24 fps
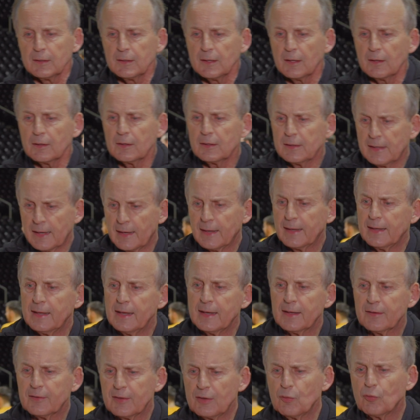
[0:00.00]
Yeah, yeah he
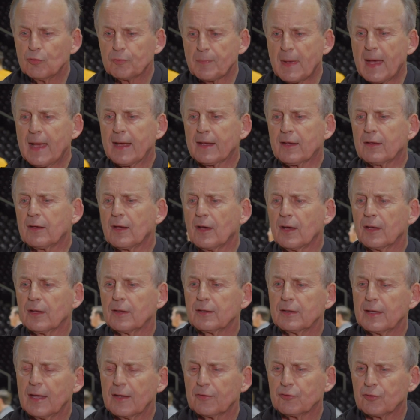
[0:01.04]
is. He was back uh,
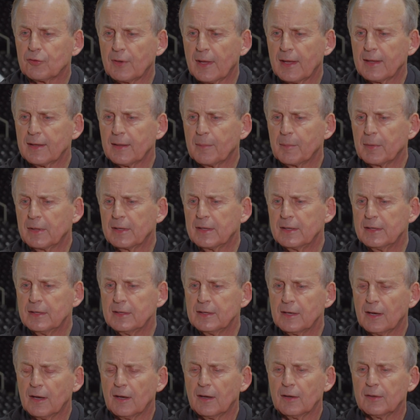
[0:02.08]
yesterday. I mean,
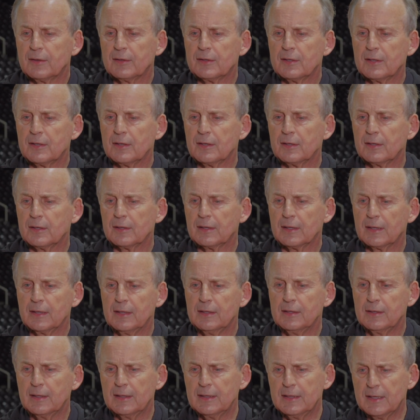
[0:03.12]
he uh,
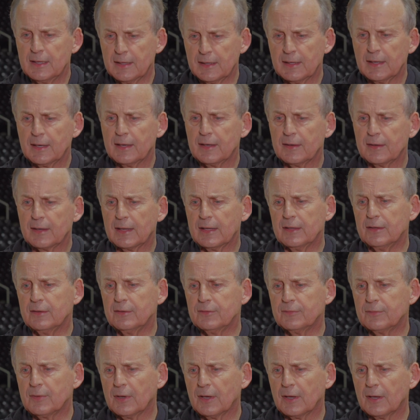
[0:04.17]
he he did, and
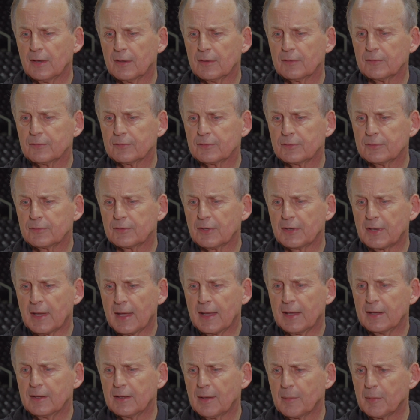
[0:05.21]
he uh,
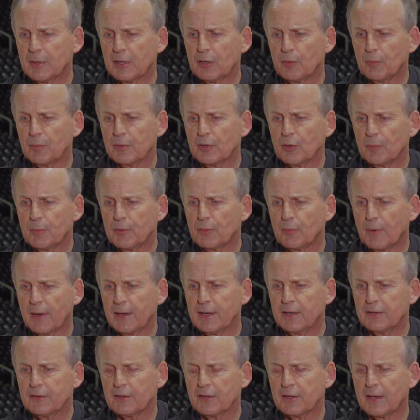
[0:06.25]
today. I mean, he'll he'll be
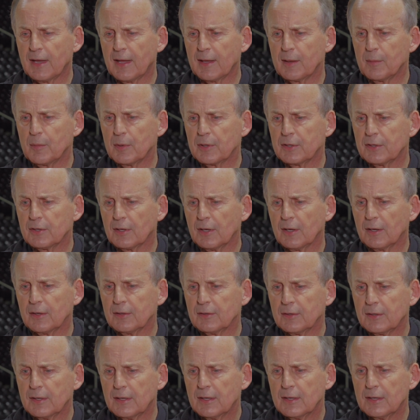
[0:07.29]
ready today. But uh,
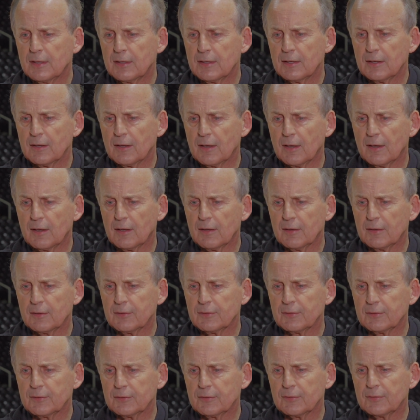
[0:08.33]
uh,
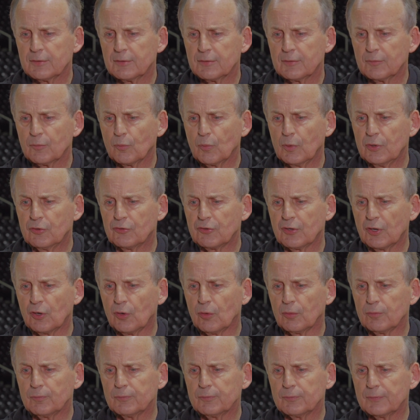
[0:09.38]
we
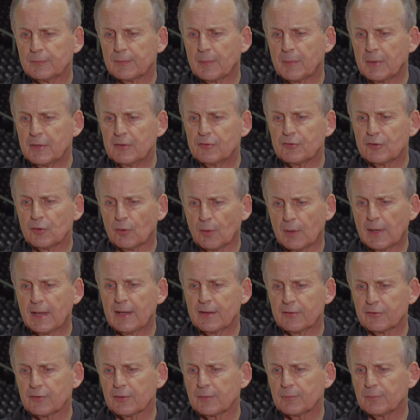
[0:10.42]
still, I mean, he still
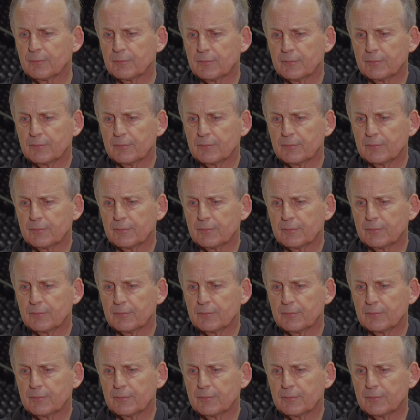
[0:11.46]
has a,